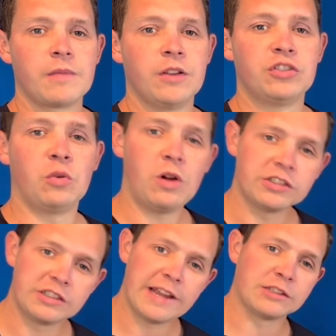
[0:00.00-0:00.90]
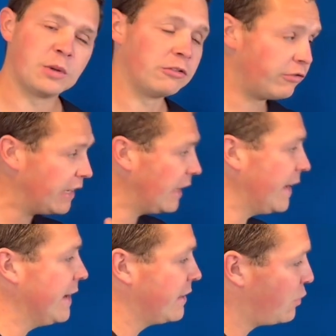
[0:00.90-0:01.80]
So what's next? Well, really
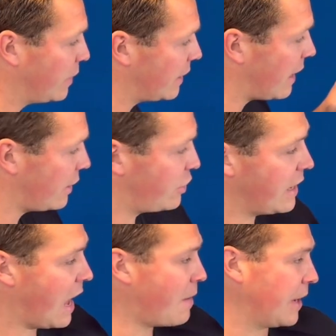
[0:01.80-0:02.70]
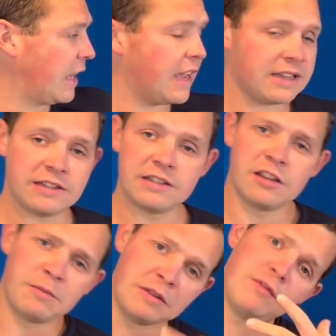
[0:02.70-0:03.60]
is to attach the armor casings that
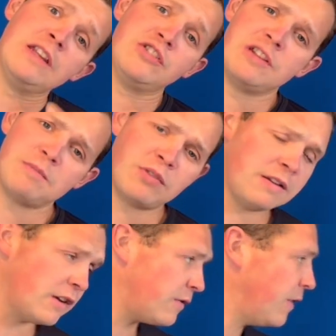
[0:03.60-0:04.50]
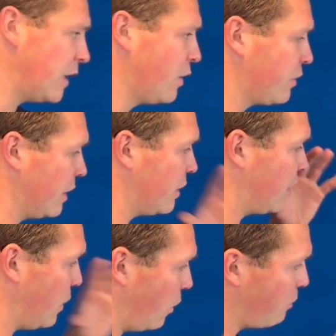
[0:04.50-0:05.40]
have been featured in previous videos and
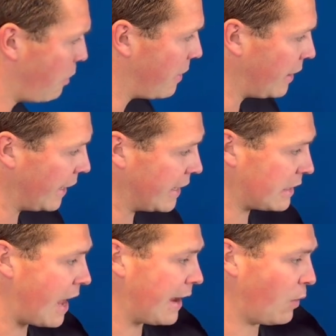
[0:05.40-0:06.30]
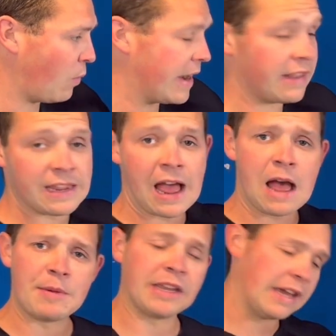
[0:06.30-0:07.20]
see what the mobility is like when the
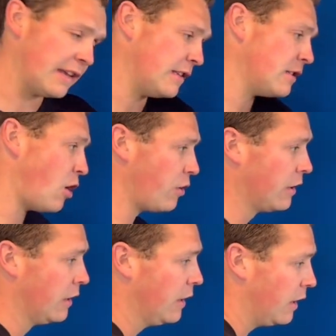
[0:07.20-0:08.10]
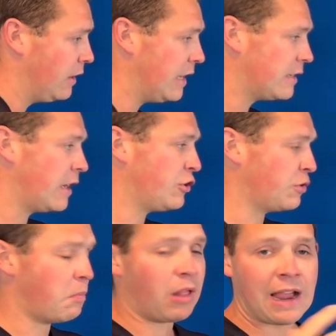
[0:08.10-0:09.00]
armor casings on. These are just
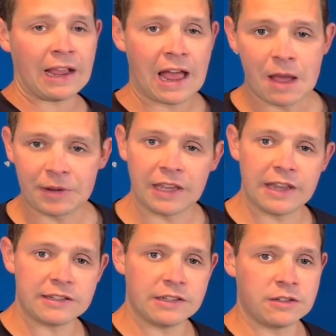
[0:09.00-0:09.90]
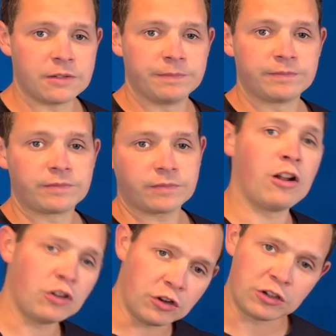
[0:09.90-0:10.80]
blank armor casings, not
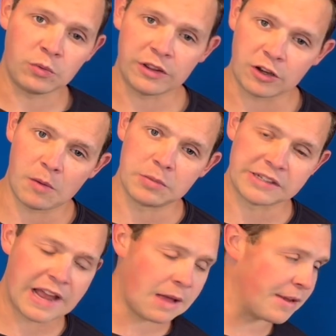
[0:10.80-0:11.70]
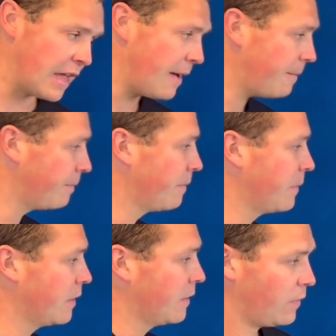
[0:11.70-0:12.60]
loaded with a composite armor yet,
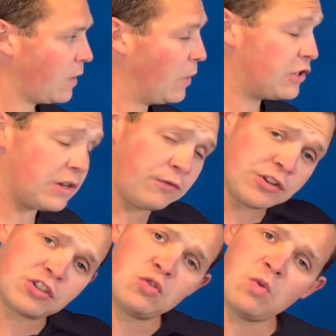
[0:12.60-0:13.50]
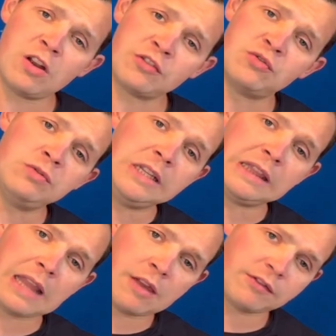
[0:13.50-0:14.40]
which if we scoot onto the
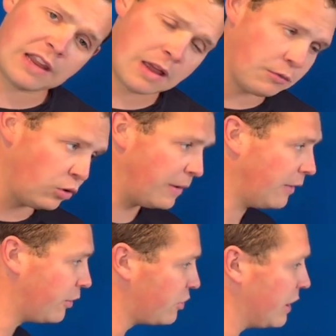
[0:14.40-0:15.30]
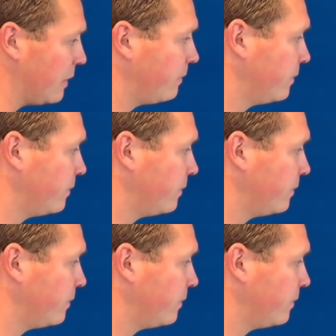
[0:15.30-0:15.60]
left arm, we'll be able to see.